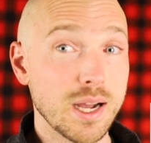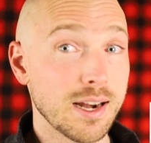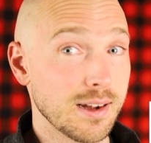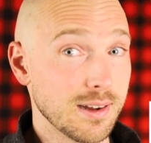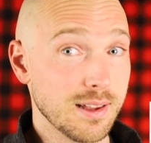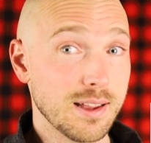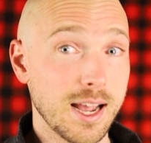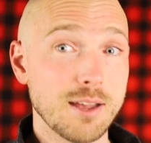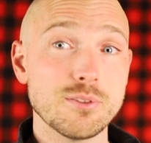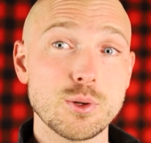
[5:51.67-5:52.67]
But
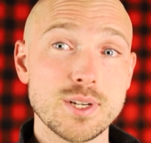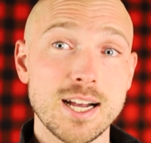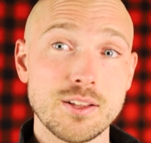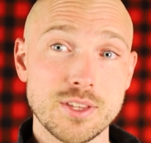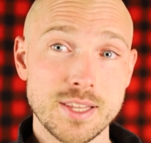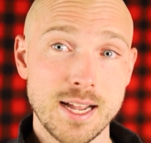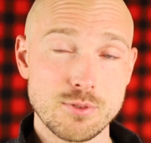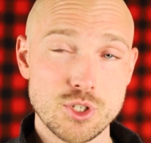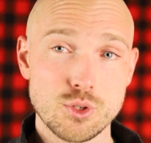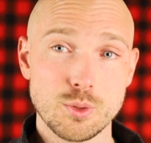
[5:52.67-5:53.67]
I have no doubt that the
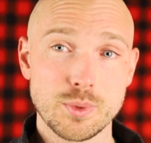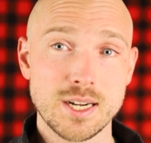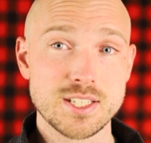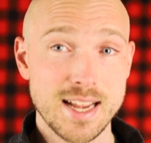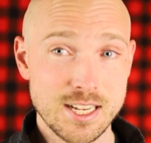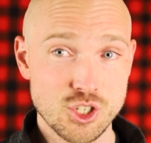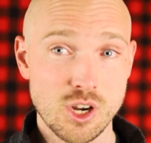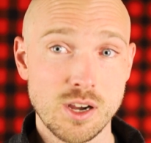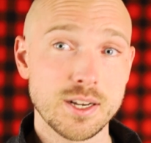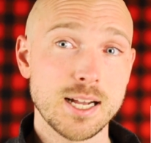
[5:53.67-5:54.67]
average sold price has
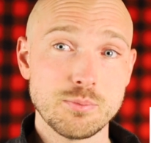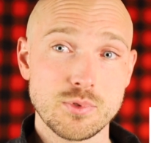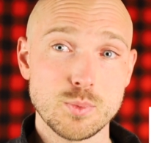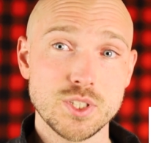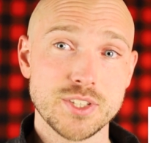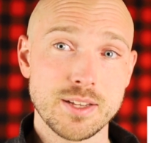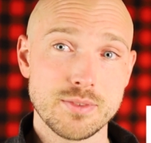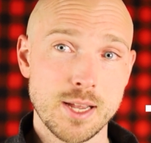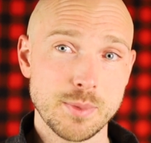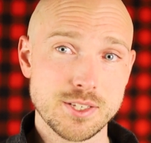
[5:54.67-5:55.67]
gone up for
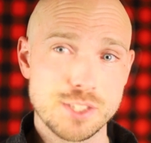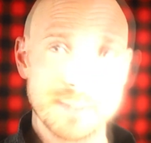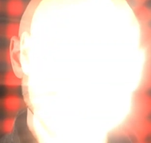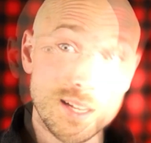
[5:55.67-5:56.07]
multifamilies.